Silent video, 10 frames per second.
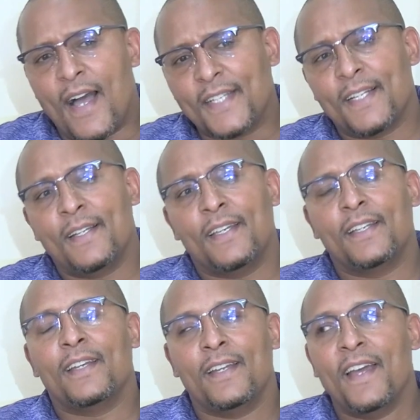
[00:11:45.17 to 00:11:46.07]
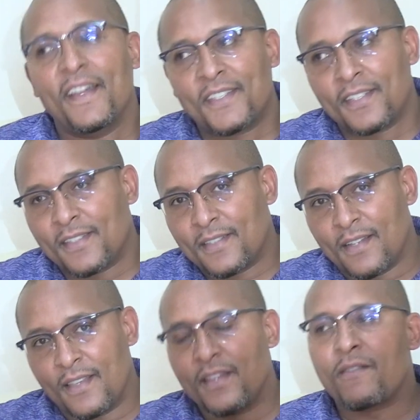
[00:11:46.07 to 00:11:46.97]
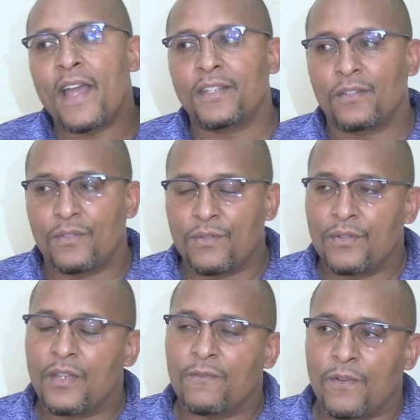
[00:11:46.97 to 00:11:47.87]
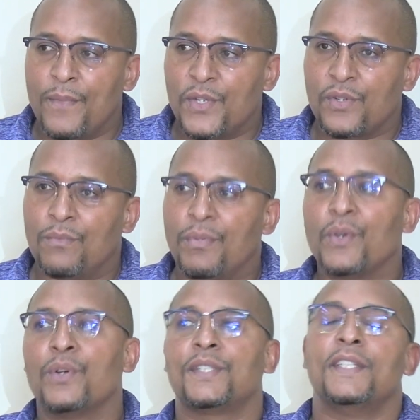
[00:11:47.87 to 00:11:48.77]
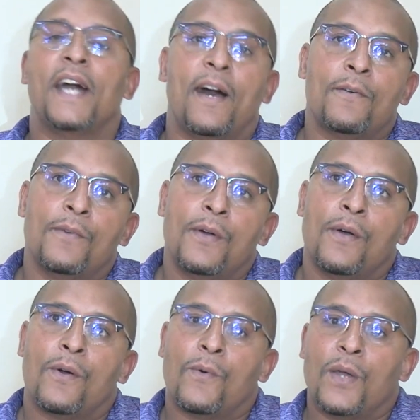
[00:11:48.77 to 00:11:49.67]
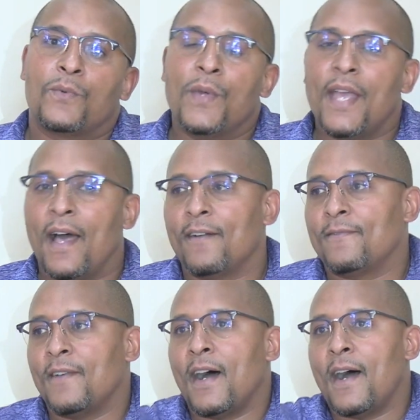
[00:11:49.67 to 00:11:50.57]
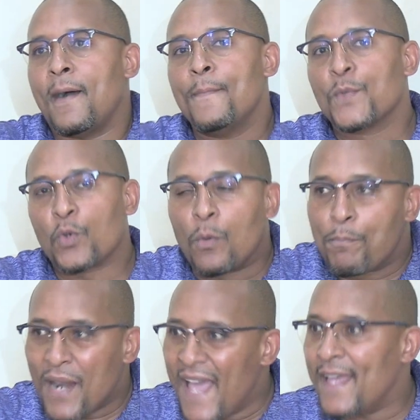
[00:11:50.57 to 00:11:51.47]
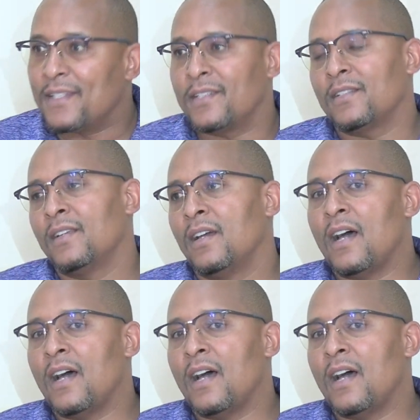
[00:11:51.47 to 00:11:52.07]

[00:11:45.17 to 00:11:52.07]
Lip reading: Actually, it enhances the right to information, because now what we have are compliant